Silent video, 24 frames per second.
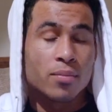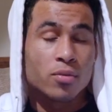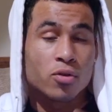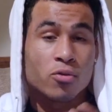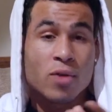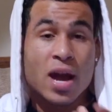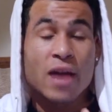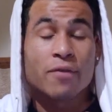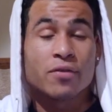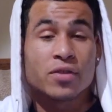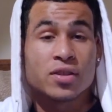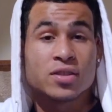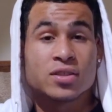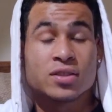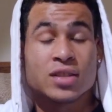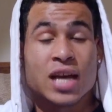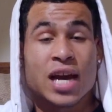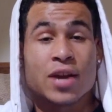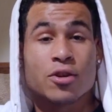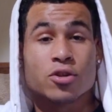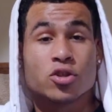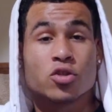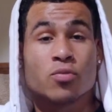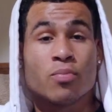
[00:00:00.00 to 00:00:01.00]
graphic
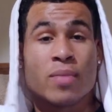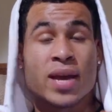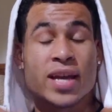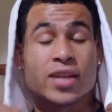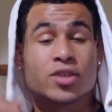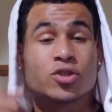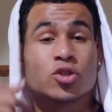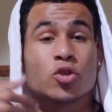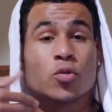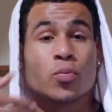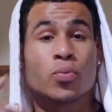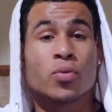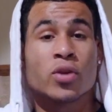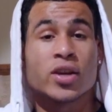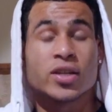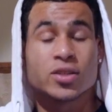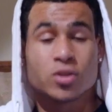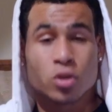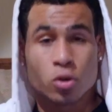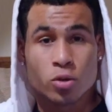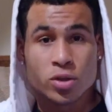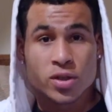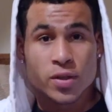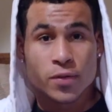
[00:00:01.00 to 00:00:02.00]
designers who make super
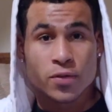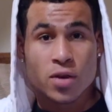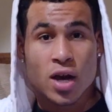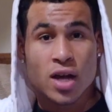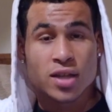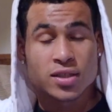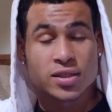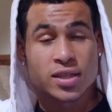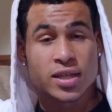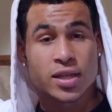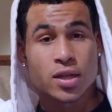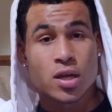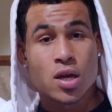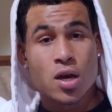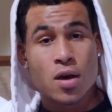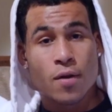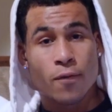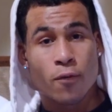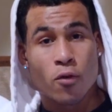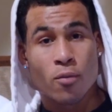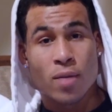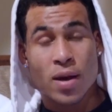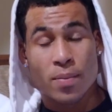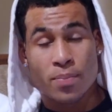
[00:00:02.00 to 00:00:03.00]
exclusive content
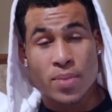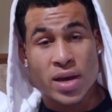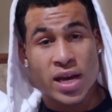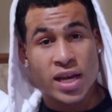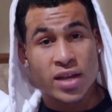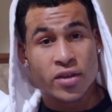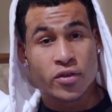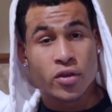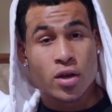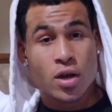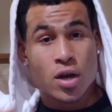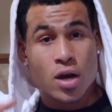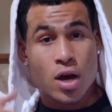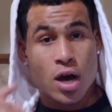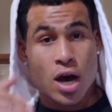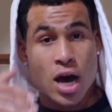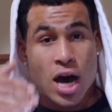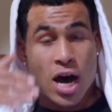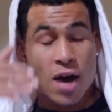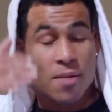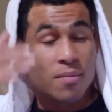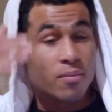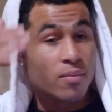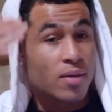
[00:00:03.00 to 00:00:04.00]
for my page,
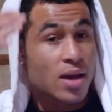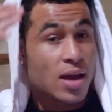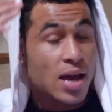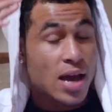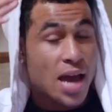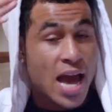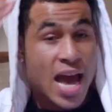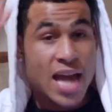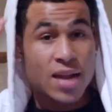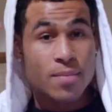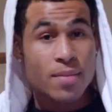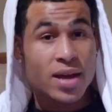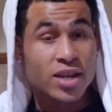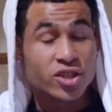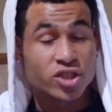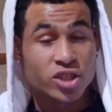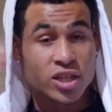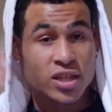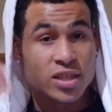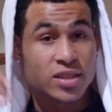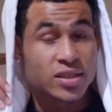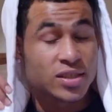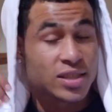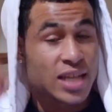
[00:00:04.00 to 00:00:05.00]

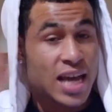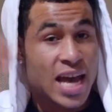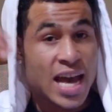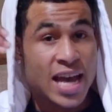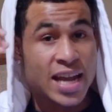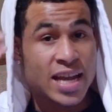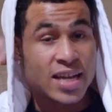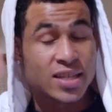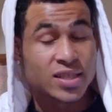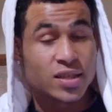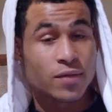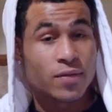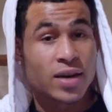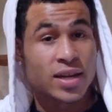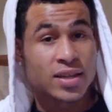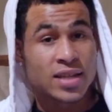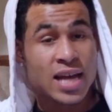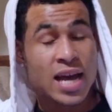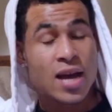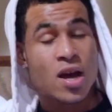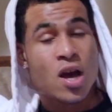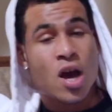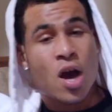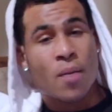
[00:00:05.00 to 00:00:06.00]
animations to edit and stuff like
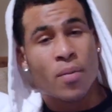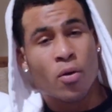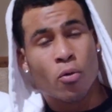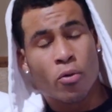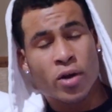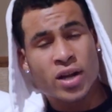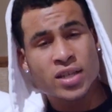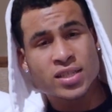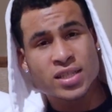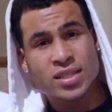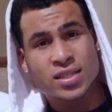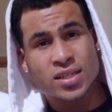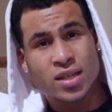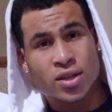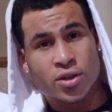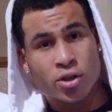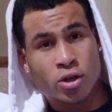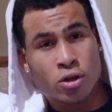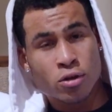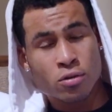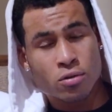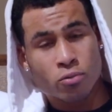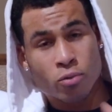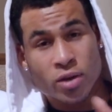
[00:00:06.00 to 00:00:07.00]
that. But what does this
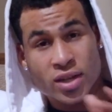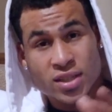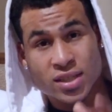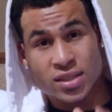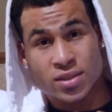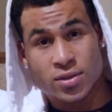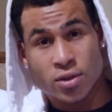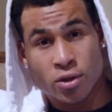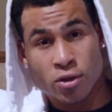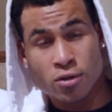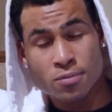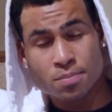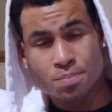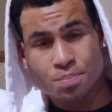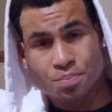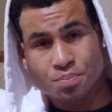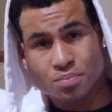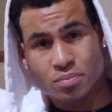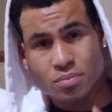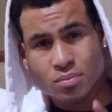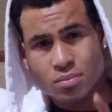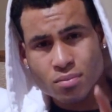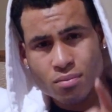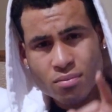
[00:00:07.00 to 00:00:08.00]
do?
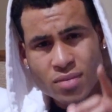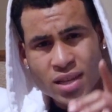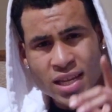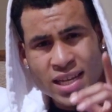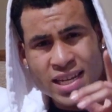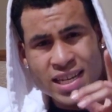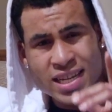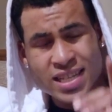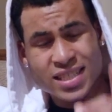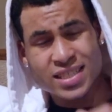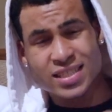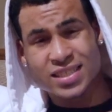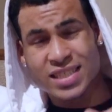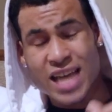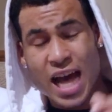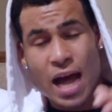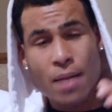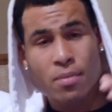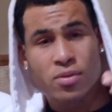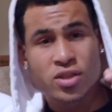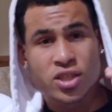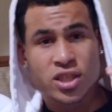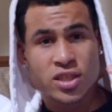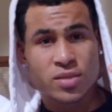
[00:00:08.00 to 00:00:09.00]
It
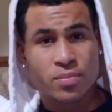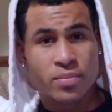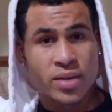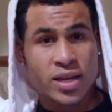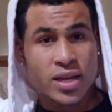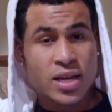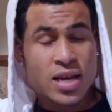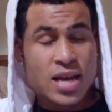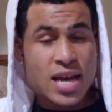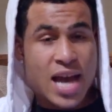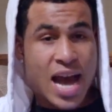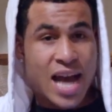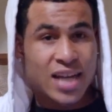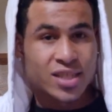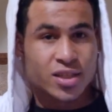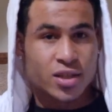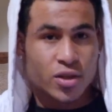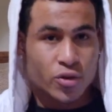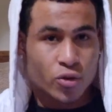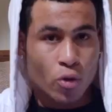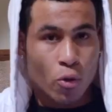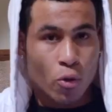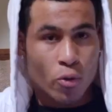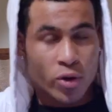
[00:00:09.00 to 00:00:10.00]
establishes me as an
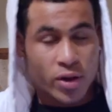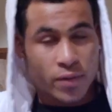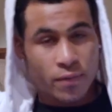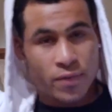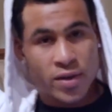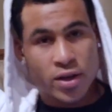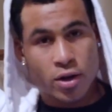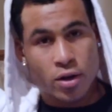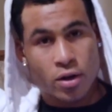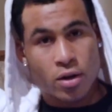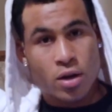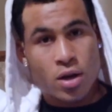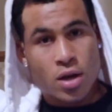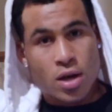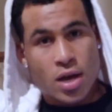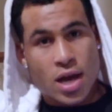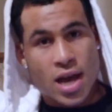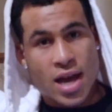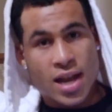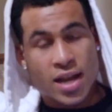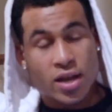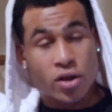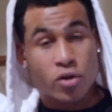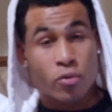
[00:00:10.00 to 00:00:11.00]
authority figure,
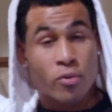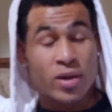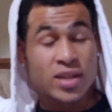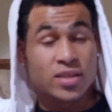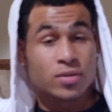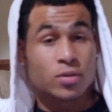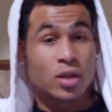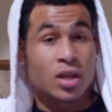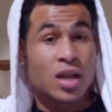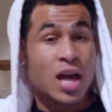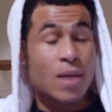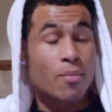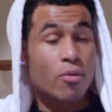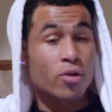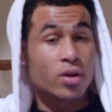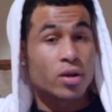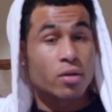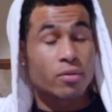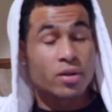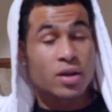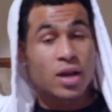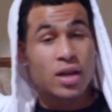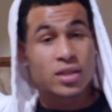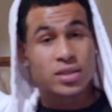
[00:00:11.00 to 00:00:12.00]
and it creates a lot more
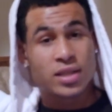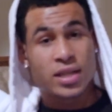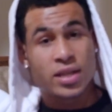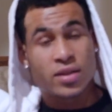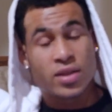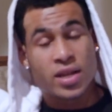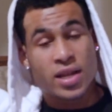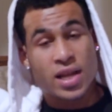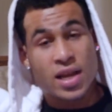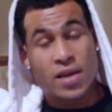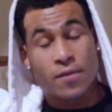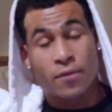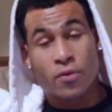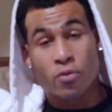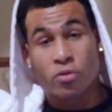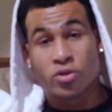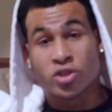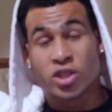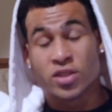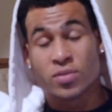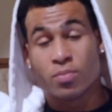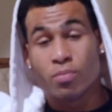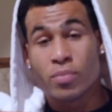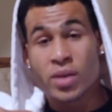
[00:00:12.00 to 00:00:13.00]
curiosity than if it was
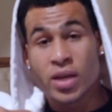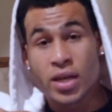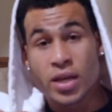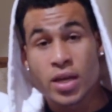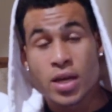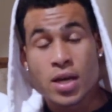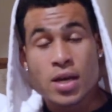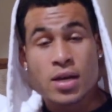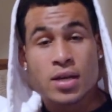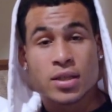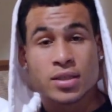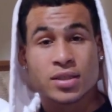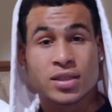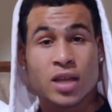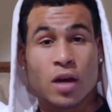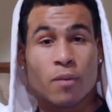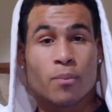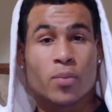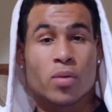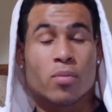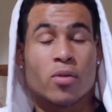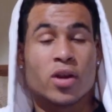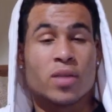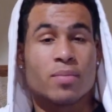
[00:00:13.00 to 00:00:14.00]
just me
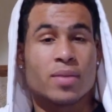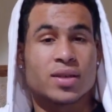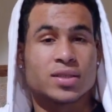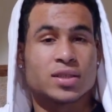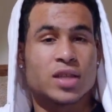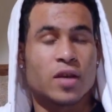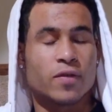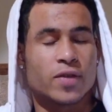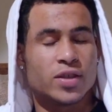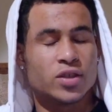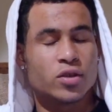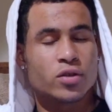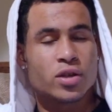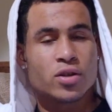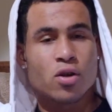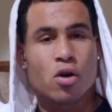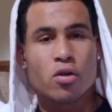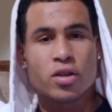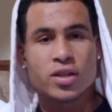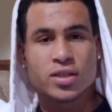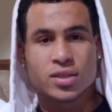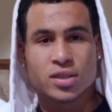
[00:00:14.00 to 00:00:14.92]
self-promoting myself, because you can only